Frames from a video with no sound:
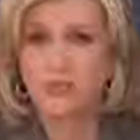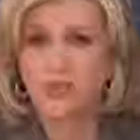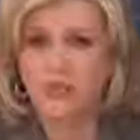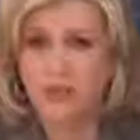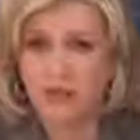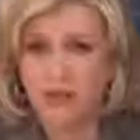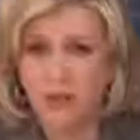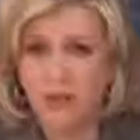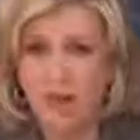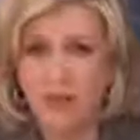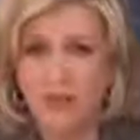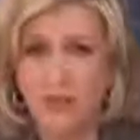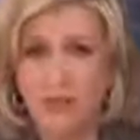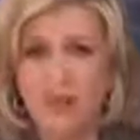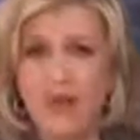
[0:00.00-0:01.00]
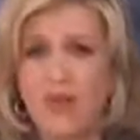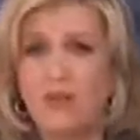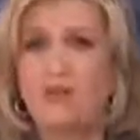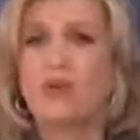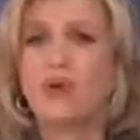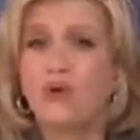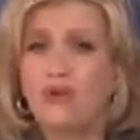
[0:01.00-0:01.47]
President Obama
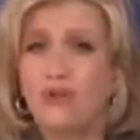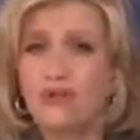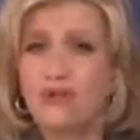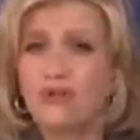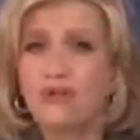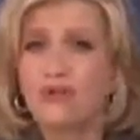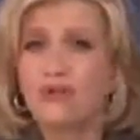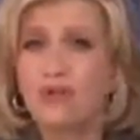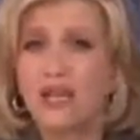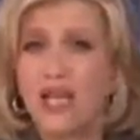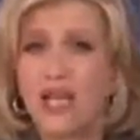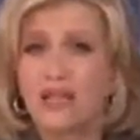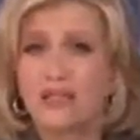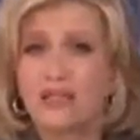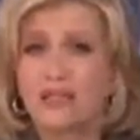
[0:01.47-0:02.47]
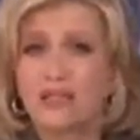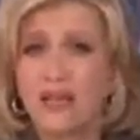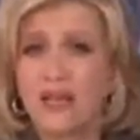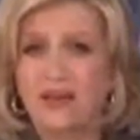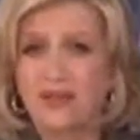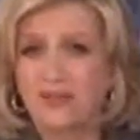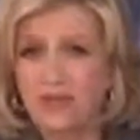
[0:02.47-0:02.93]
broke the news of bin Laden's
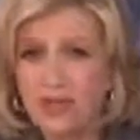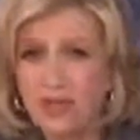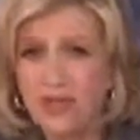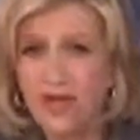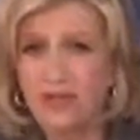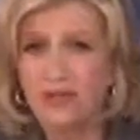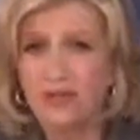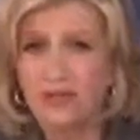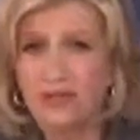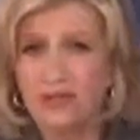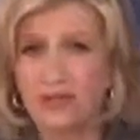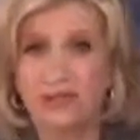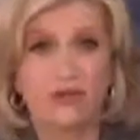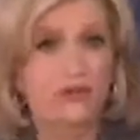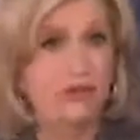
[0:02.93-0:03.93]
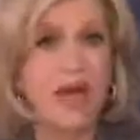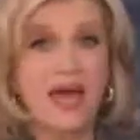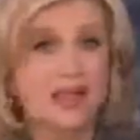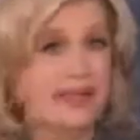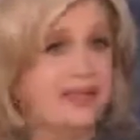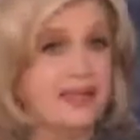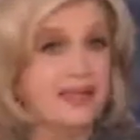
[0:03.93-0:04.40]
death to the country in a
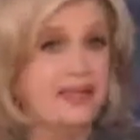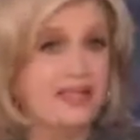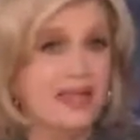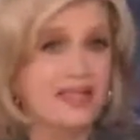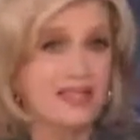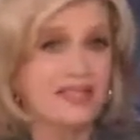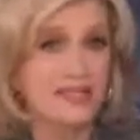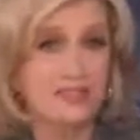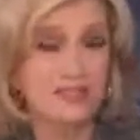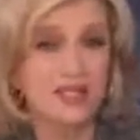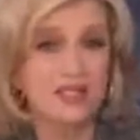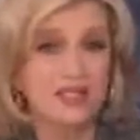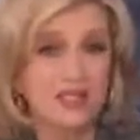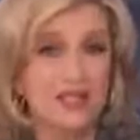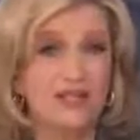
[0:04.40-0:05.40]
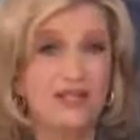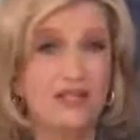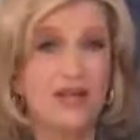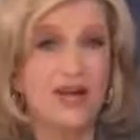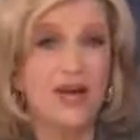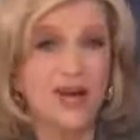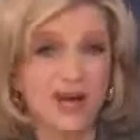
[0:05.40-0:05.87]
dramatic late-night speech,
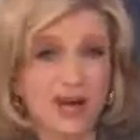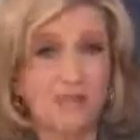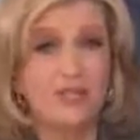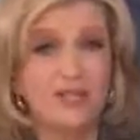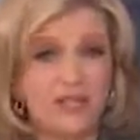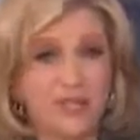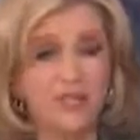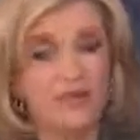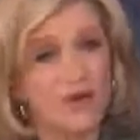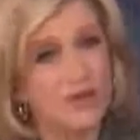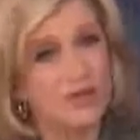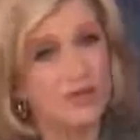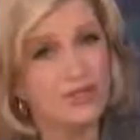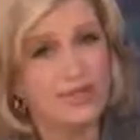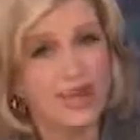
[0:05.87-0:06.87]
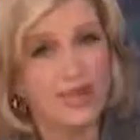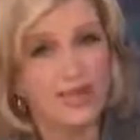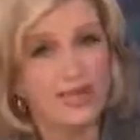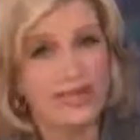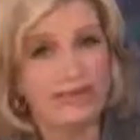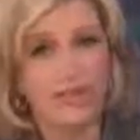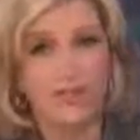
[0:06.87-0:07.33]
ending a mission of almost
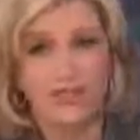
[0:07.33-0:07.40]
10 years.